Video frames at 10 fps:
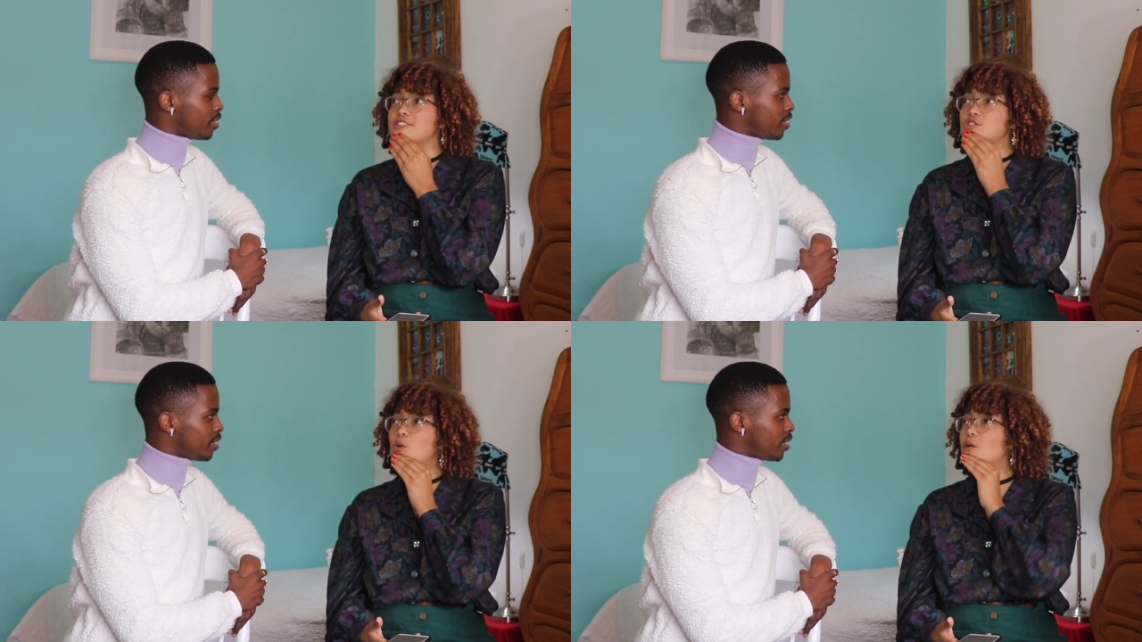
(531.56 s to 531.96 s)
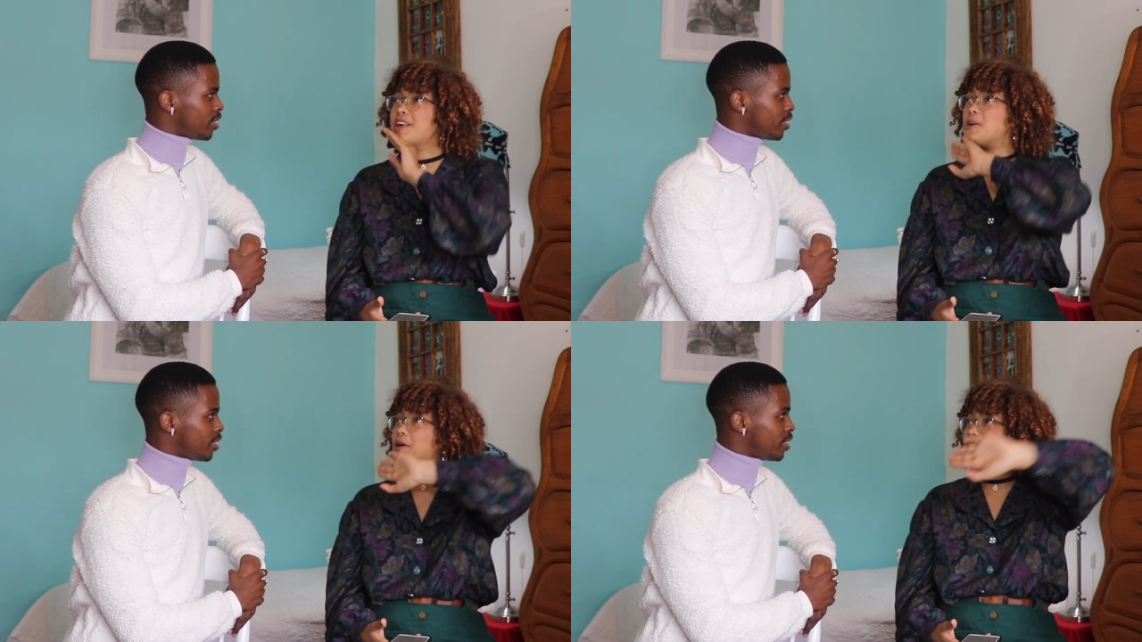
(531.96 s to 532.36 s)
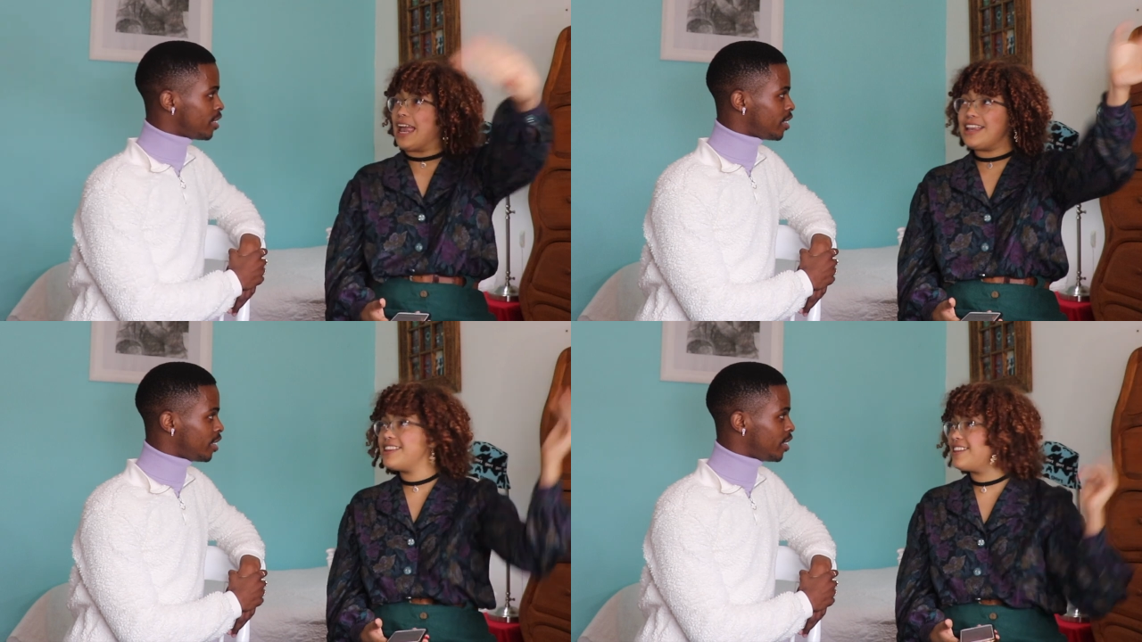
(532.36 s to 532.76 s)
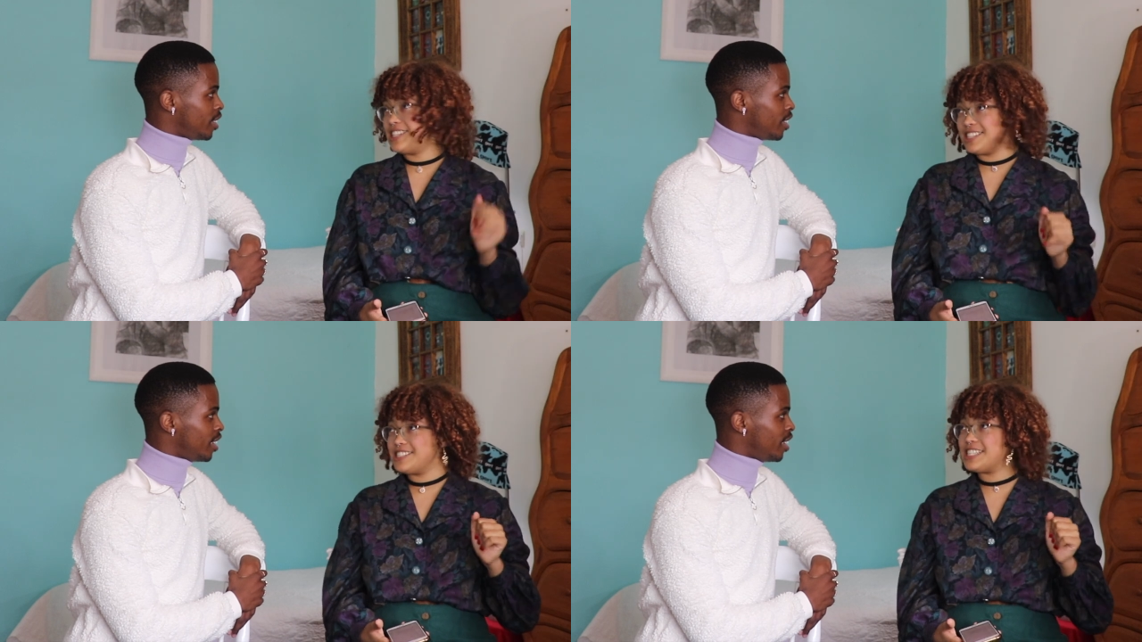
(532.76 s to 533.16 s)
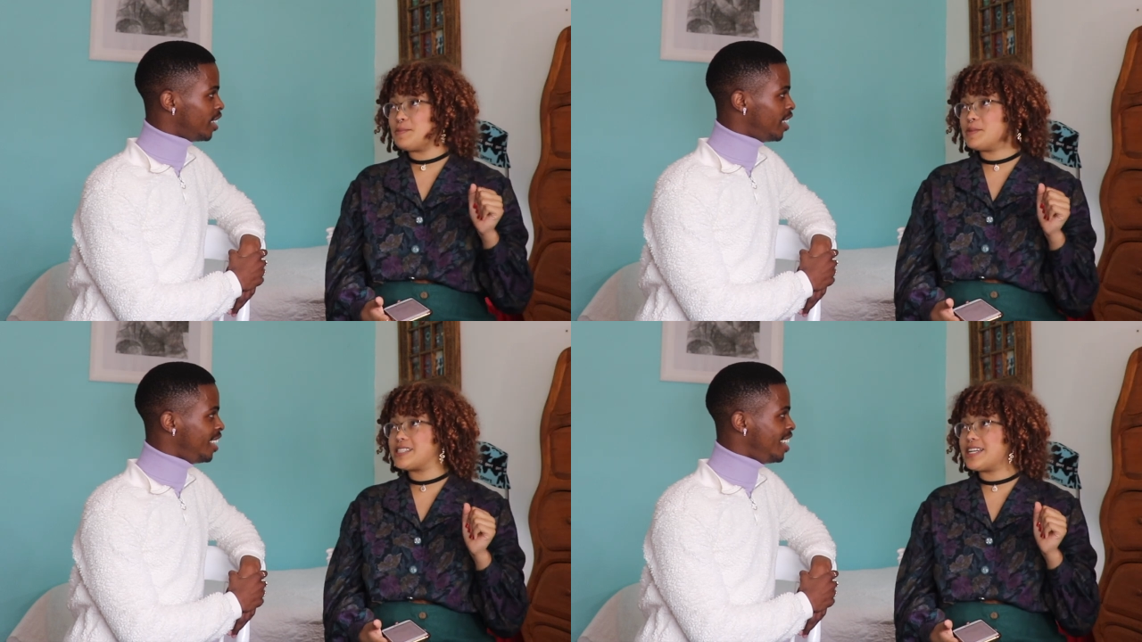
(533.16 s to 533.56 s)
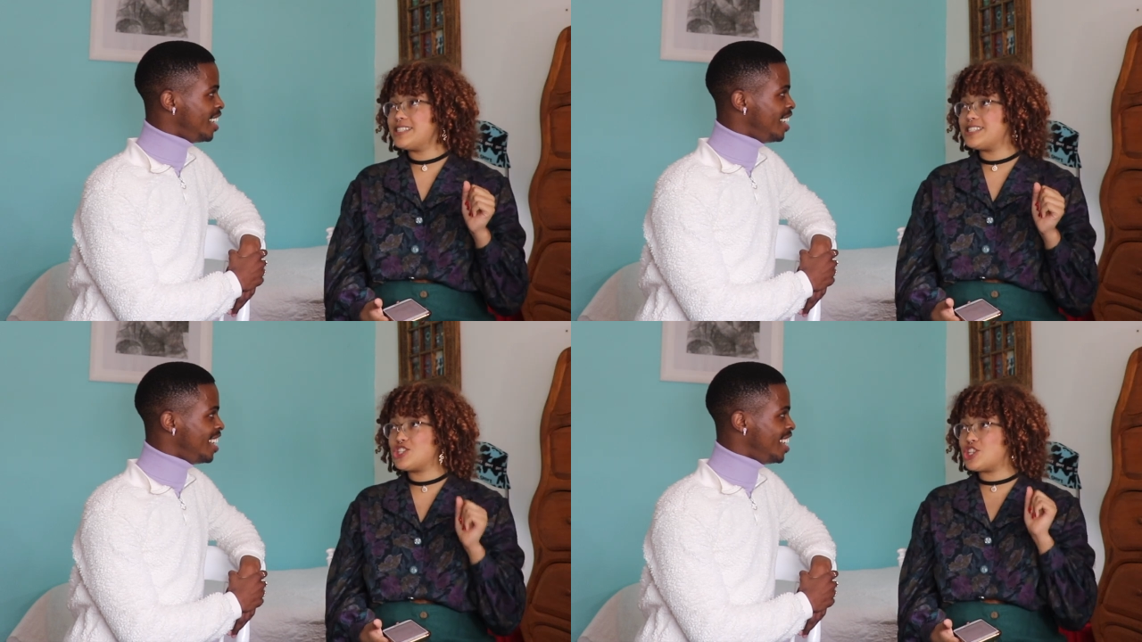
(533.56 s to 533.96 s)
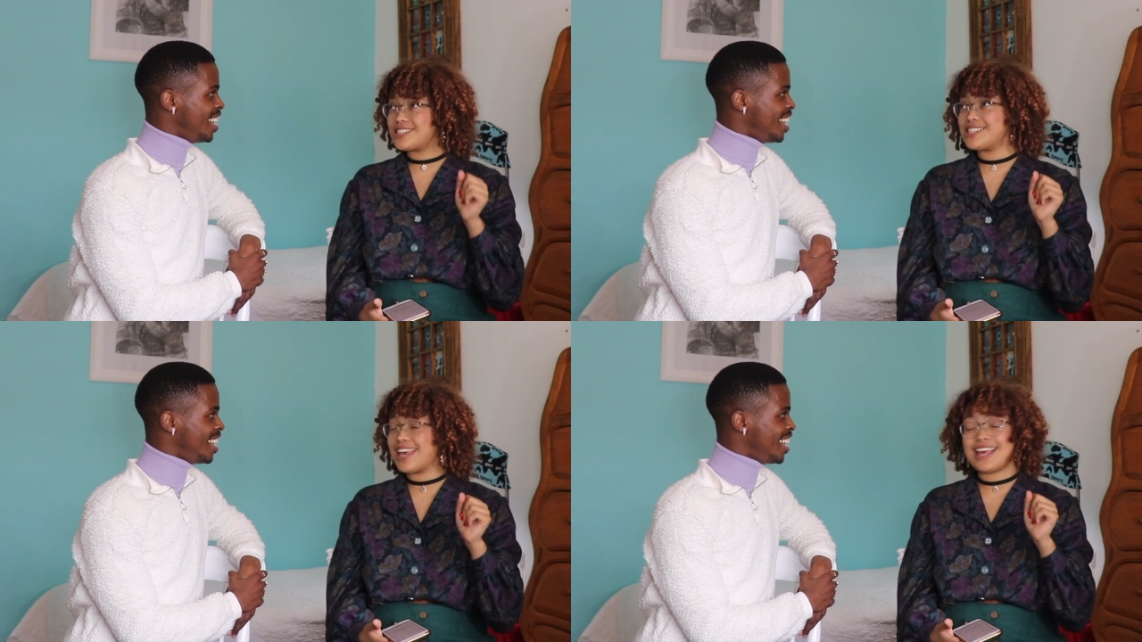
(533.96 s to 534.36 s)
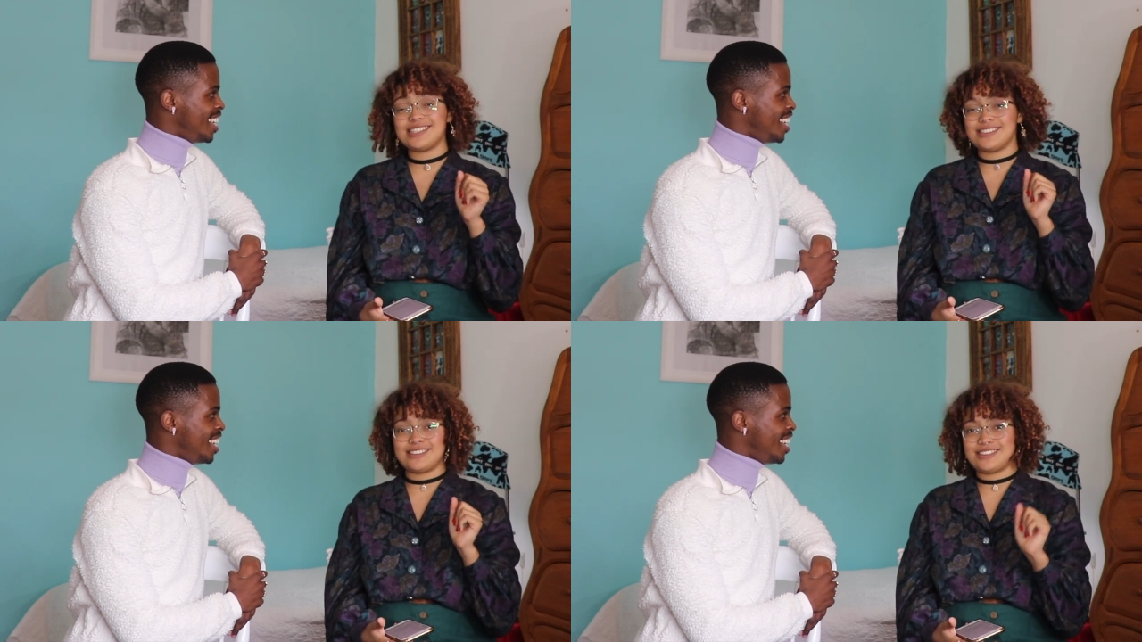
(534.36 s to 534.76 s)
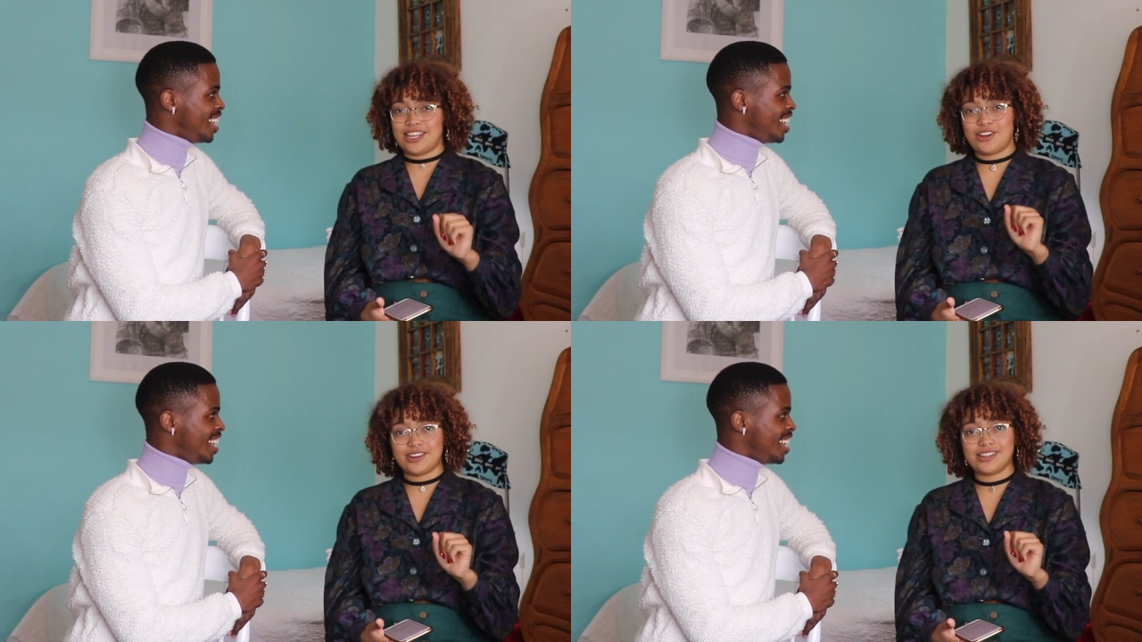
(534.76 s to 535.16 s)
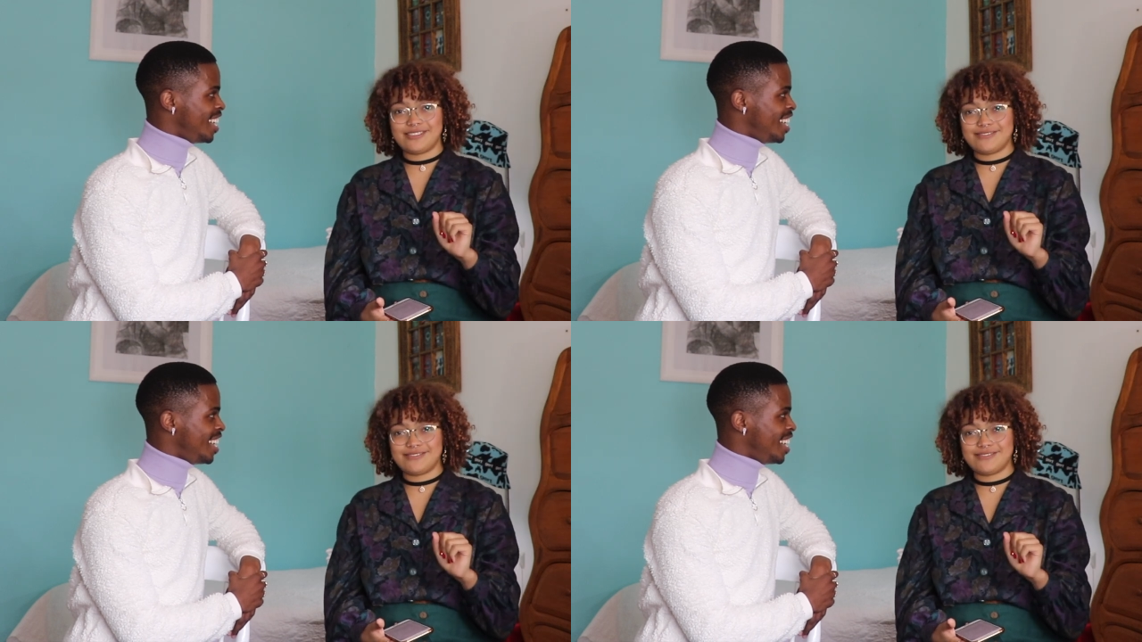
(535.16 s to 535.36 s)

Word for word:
Speaker 1: talking about anything that Sedamus does, just in case it's a secret